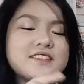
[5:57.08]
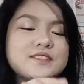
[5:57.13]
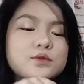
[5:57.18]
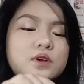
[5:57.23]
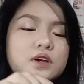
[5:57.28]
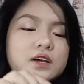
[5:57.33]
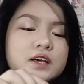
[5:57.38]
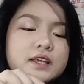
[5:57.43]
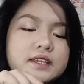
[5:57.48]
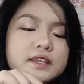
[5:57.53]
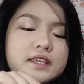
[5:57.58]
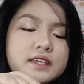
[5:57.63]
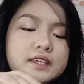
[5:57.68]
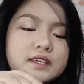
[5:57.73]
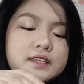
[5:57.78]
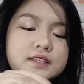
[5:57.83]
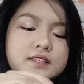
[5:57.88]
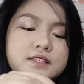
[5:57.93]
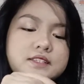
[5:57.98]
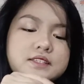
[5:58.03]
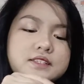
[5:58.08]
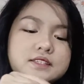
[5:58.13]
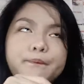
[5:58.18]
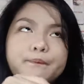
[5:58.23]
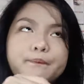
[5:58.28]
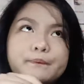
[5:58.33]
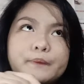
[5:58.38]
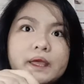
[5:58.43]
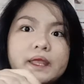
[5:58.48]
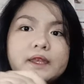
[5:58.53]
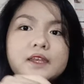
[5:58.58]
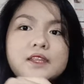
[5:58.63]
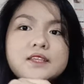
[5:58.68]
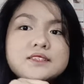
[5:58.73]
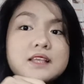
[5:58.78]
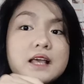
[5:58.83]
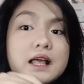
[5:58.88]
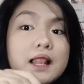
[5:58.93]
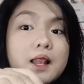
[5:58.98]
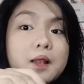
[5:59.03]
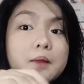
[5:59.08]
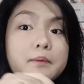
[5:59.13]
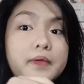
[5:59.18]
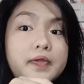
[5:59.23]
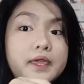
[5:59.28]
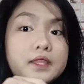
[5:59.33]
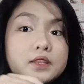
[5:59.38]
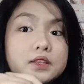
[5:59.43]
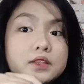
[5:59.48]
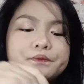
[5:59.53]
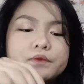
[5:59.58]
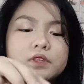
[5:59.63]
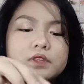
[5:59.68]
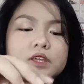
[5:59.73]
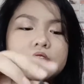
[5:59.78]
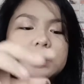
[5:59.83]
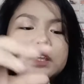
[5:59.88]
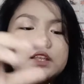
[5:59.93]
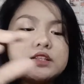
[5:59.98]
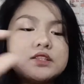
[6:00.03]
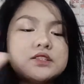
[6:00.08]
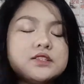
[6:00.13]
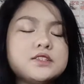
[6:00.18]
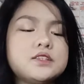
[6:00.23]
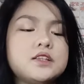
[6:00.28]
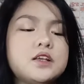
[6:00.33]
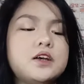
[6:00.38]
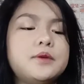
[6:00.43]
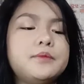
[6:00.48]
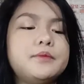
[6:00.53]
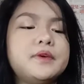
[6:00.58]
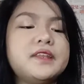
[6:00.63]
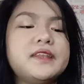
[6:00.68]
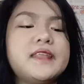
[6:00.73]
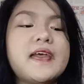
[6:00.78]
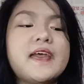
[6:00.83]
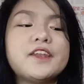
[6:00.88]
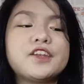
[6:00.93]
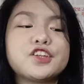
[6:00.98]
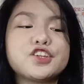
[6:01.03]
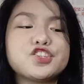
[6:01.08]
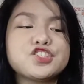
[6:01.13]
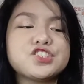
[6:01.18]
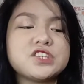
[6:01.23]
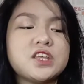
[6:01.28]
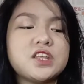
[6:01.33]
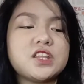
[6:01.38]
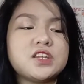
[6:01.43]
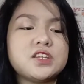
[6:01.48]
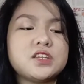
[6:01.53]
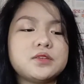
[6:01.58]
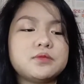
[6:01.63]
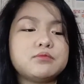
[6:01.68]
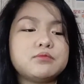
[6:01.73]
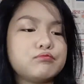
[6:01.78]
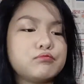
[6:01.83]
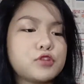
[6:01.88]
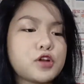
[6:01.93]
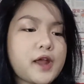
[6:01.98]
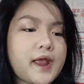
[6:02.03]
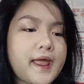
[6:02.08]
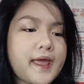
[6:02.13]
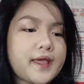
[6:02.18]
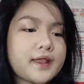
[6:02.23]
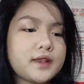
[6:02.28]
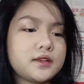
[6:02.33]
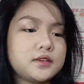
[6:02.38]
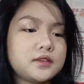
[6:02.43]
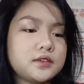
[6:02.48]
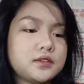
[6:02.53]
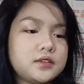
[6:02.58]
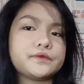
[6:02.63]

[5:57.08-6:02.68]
one is Pandesalmate. It's an Energen brand.